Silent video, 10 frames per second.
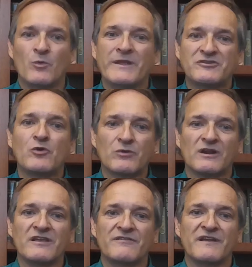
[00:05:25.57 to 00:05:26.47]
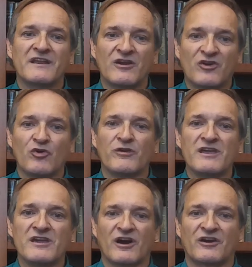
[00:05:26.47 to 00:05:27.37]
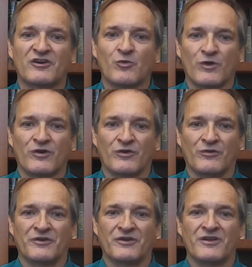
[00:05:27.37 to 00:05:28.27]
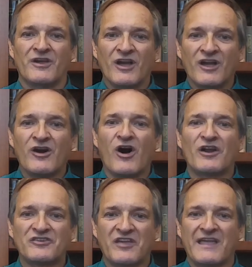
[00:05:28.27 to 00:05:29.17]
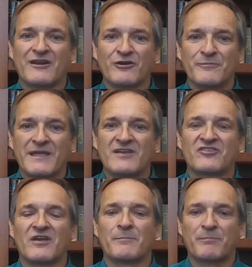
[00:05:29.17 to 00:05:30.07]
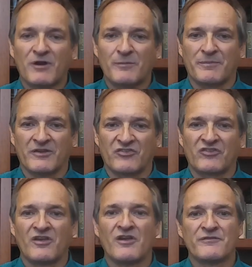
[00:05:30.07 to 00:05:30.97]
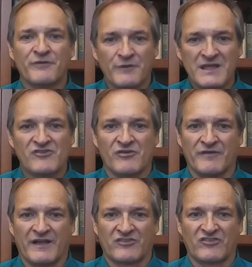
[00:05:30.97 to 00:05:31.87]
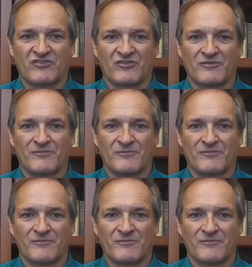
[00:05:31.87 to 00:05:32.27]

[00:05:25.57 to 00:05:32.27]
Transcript: We don't live in a cookie-cutter world. God tailor-makes a purpose for each of us.